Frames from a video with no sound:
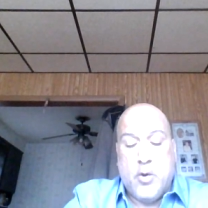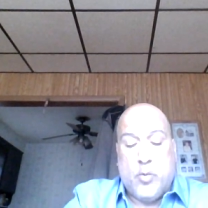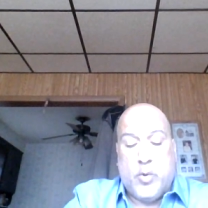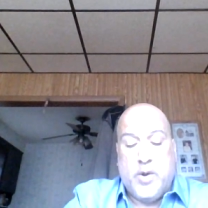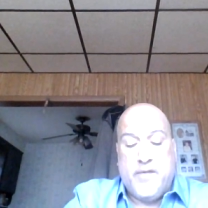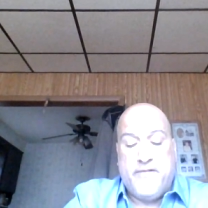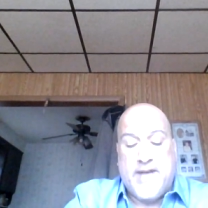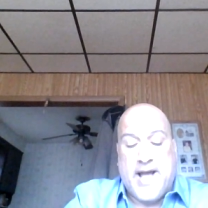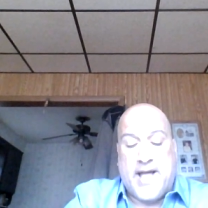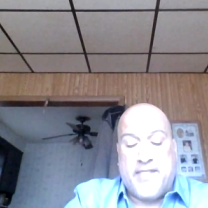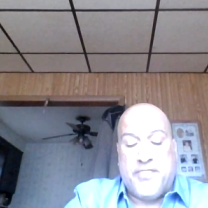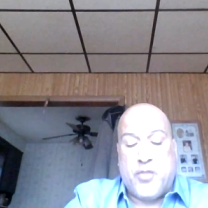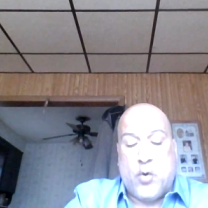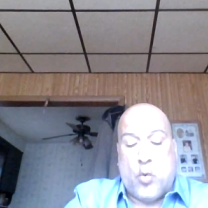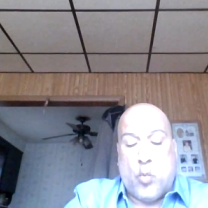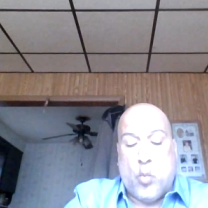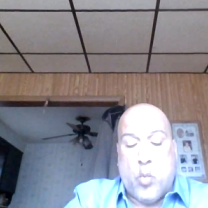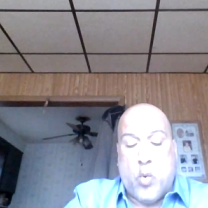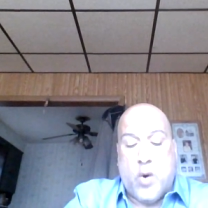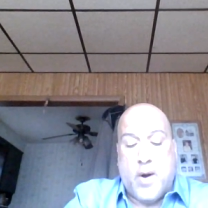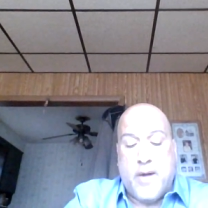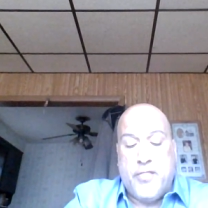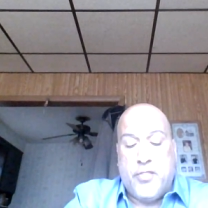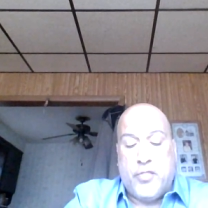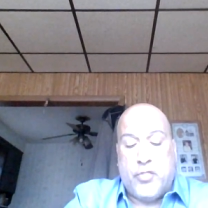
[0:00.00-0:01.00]
We've got the
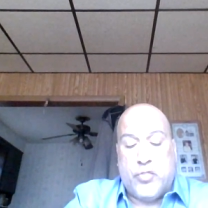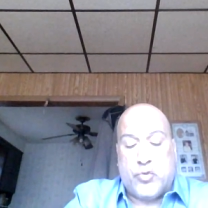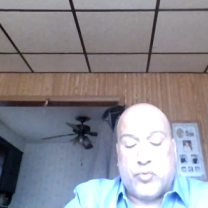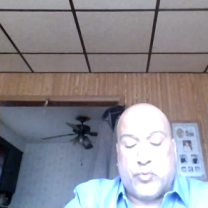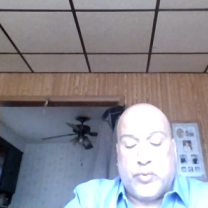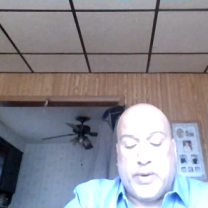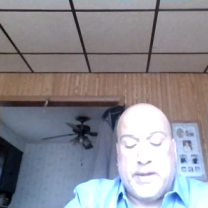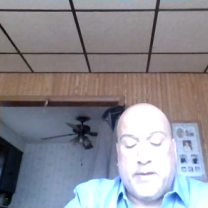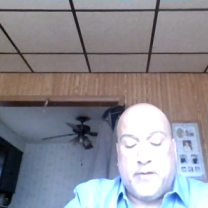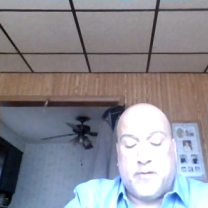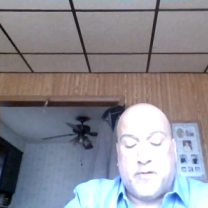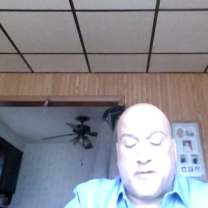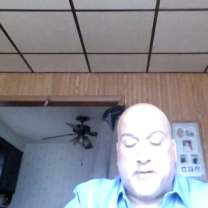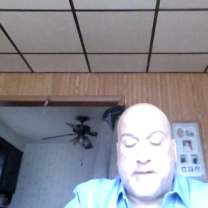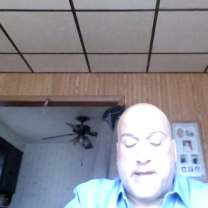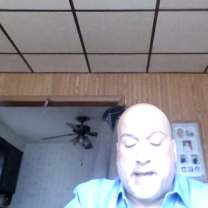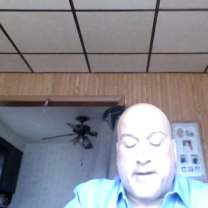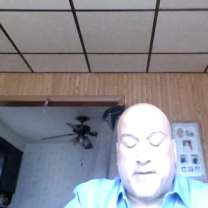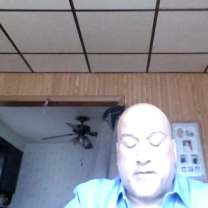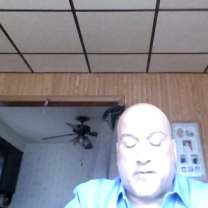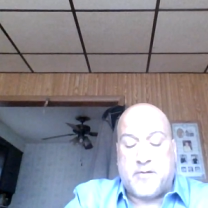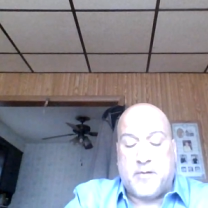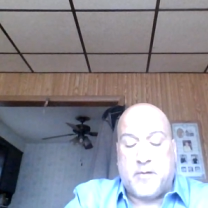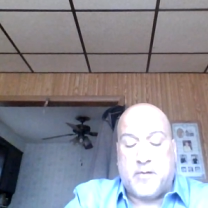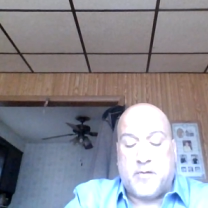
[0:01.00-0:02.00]
1, 3,
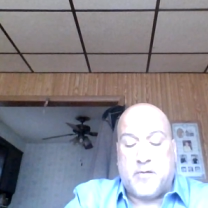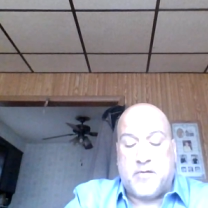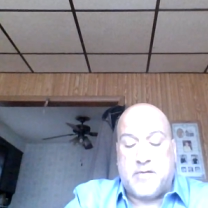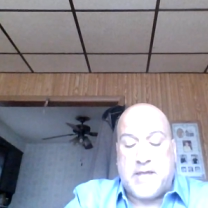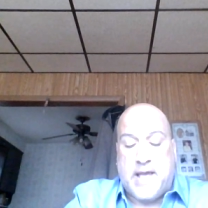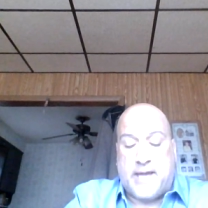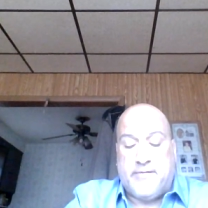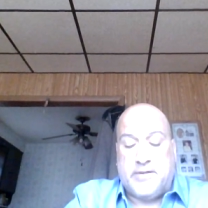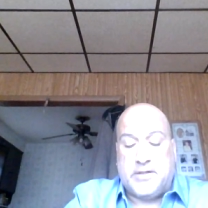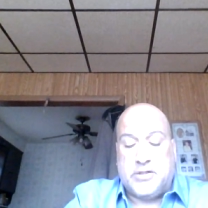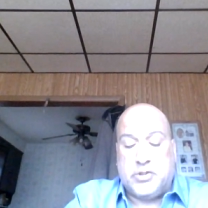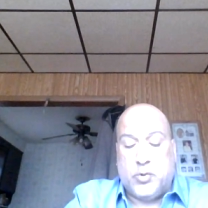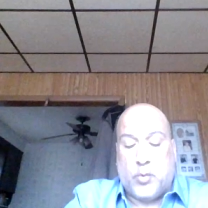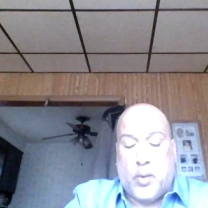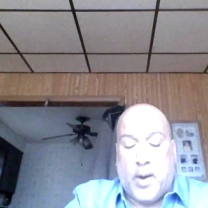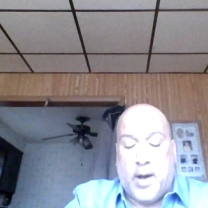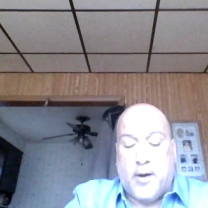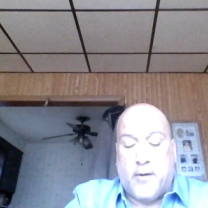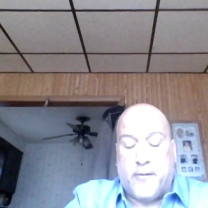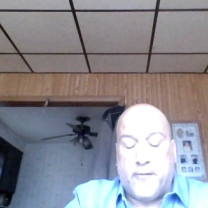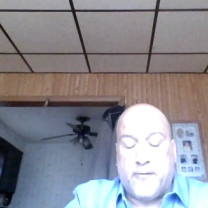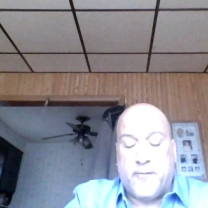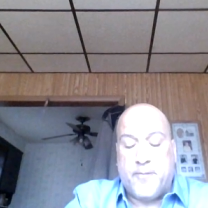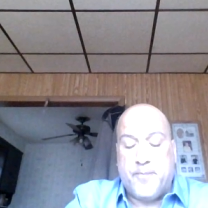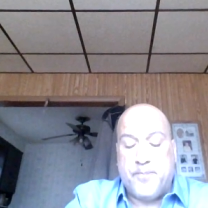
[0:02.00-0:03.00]
6, 7,
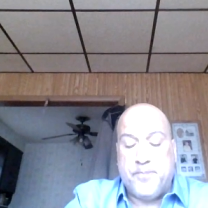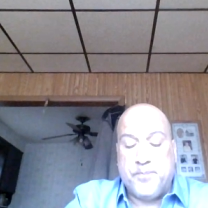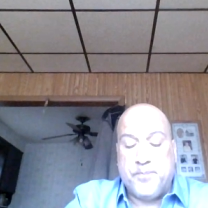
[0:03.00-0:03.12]
12